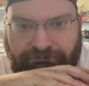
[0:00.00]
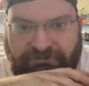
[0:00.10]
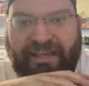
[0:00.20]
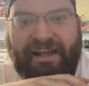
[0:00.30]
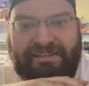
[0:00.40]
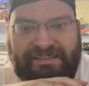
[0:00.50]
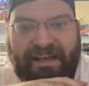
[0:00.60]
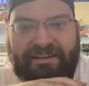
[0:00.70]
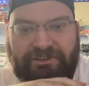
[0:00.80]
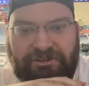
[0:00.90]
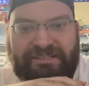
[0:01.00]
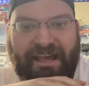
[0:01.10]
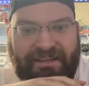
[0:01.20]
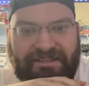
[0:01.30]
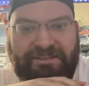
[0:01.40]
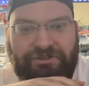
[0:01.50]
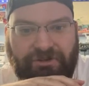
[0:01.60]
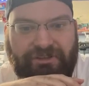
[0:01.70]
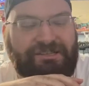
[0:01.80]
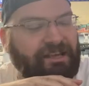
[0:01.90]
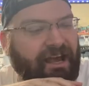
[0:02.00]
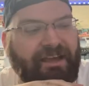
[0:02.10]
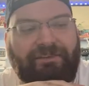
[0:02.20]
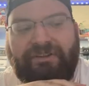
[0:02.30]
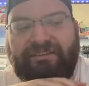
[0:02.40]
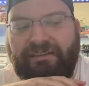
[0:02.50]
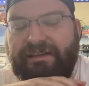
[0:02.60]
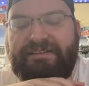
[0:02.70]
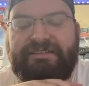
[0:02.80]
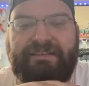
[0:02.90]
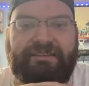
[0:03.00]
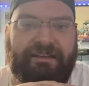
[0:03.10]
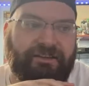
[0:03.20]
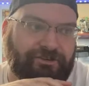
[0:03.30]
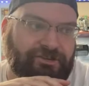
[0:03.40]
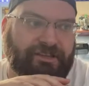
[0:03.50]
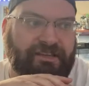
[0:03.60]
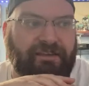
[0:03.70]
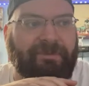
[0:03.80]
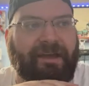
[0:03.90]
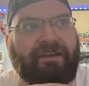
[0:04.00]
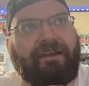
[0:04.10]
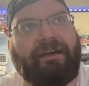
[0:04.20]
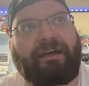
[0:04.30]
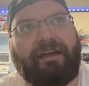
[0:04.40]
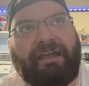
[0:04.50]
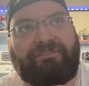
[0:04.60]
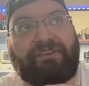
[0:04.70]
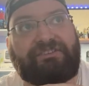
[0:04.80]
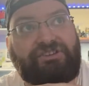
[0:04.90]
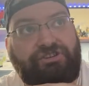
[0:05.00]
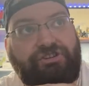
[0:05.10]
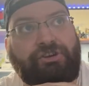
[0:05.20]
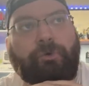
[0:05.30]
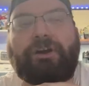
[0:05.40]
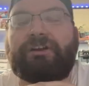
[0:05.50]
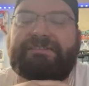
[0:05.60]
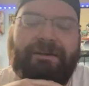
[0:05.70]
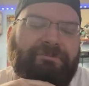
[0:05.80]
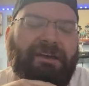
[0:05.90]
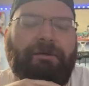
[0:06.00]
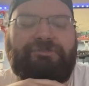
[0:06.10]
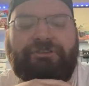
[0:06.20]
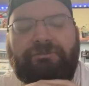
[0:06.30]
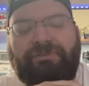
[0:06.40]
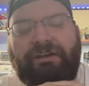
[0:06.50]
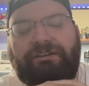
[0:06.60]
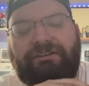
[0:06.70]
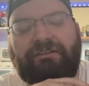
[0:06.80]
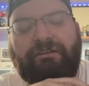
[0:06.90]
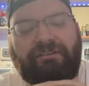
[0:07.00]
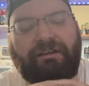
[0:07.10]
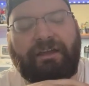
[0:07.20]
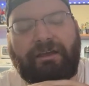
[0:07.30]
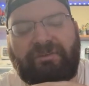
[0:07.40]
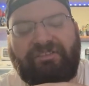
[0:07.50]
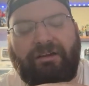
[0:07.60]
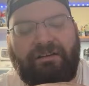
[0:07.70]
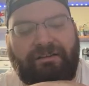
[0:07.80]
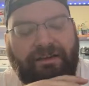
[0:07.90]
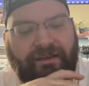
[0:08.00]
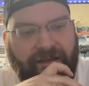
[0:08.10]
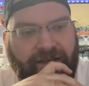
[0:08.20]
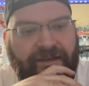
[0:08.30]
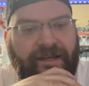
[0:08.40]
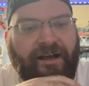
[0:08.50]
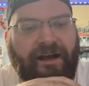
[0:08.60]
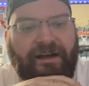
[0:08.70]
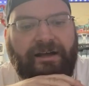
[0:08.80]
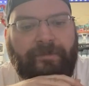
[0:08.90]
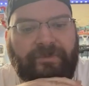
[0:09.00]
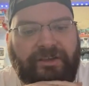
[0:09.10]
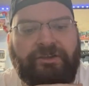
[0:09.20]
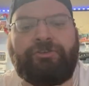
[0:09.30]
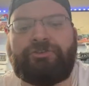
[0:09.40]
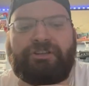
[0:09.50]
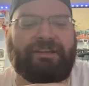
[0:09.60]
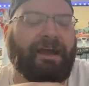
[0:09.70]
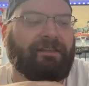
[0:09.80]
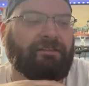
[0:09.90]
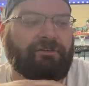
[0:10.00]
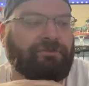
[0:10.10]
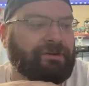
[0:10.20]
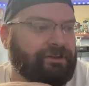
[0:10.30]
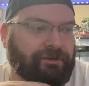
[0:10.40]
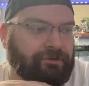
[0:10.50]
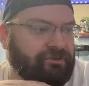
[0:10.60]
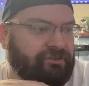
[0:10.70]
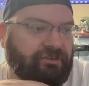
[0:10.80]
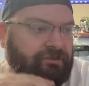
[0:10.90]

Yeah, SATA or SAS controllers. Yeah, if it's Legacy, then usually eBay. If it's newer, sometimes you can find good deals on Amazon. Usually I look for used.